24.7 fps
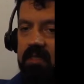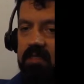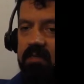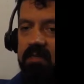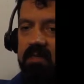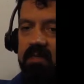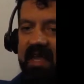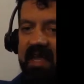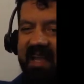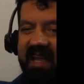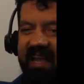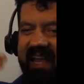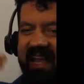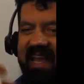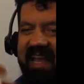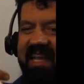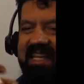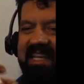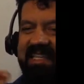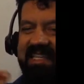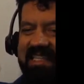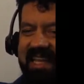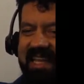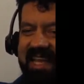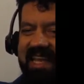that
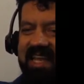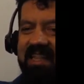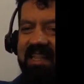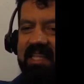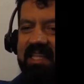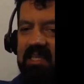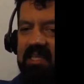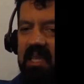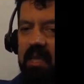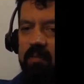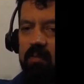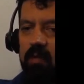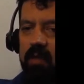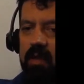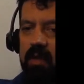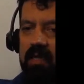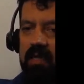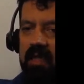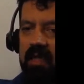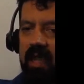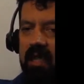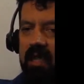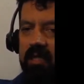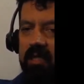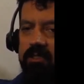is in the same
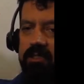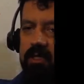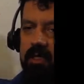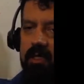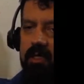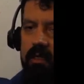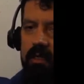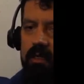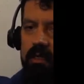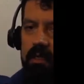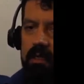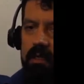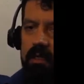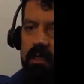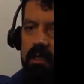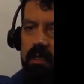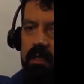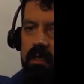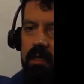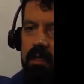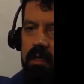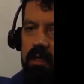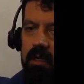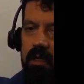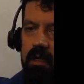orientation
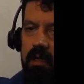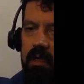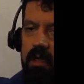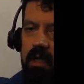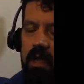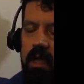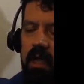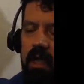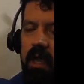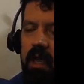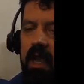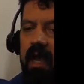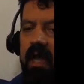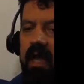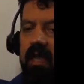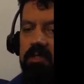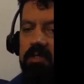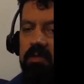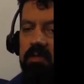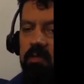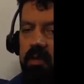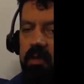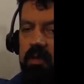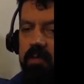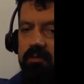as
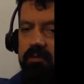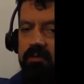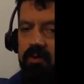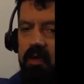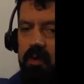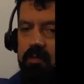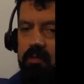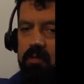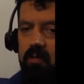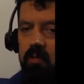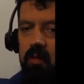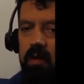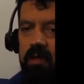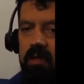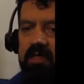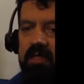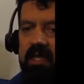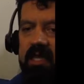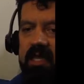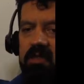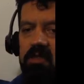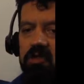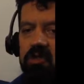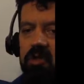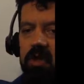what the prescription was.
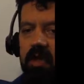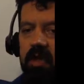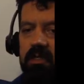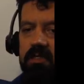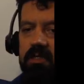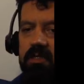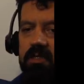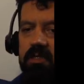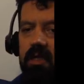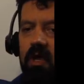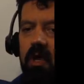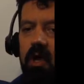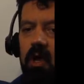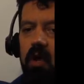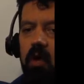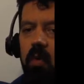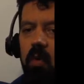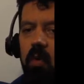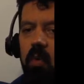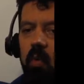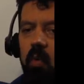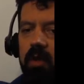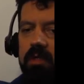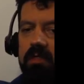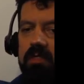It just
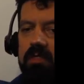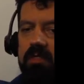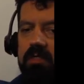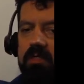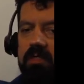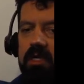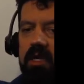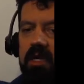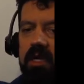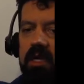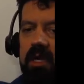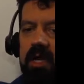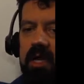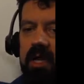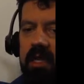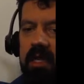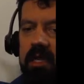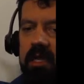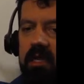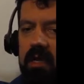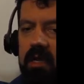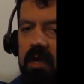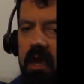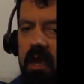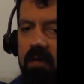wasn't
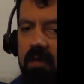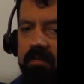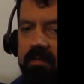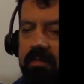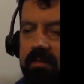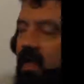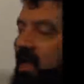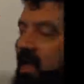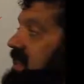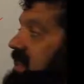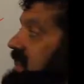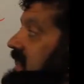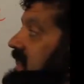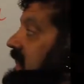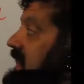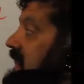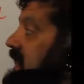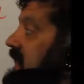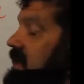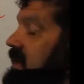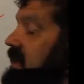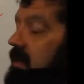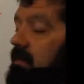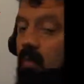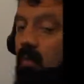enough, and they
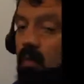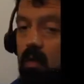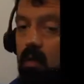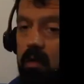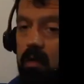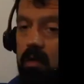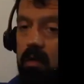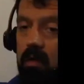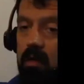needed more.